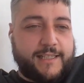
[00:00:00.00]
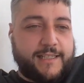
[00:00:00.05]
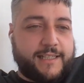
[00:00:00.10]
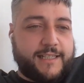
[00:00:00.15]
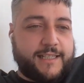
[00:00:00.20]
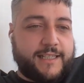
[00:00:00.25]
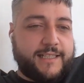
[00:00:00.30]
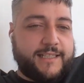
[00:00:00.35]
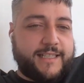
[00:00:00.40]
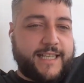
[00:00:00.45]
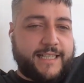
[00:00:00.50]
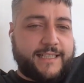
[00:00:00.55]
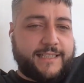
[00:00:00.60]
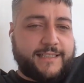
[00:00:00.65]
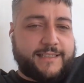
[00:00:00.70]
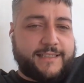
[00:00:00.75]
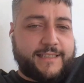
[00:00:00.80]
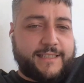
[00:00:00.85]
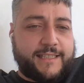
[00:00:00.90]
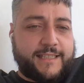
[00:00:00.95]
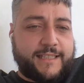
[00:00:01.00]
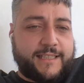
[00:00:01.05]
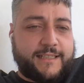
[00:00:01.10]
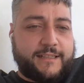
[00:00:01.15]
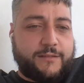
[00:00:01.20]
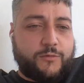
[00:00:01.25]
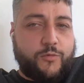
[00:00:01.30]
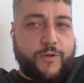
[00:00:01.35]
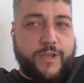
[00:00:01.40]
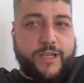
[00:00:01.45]
The other thing
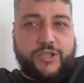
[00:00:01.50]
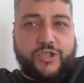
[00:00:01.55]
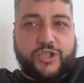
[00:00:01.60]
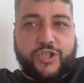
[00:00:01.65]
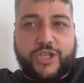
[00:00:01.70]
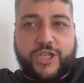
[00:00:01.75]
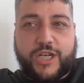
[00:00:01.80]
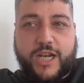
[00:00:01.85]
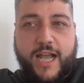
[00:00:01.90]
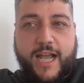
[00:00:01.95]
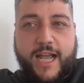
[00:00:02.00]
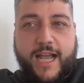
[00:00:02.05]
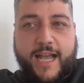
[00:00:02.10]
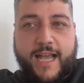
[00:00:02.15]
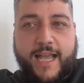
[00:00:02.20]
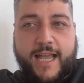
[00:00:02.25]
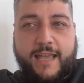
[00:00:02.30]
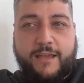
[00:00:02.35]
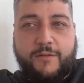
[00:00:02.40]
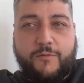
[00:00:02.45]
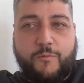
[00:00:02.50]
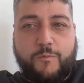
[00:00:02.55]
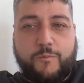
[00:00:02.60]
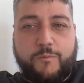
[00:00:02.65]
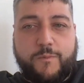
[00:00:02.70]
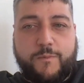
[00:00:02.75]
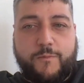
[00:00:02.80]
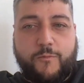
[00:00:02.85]
which I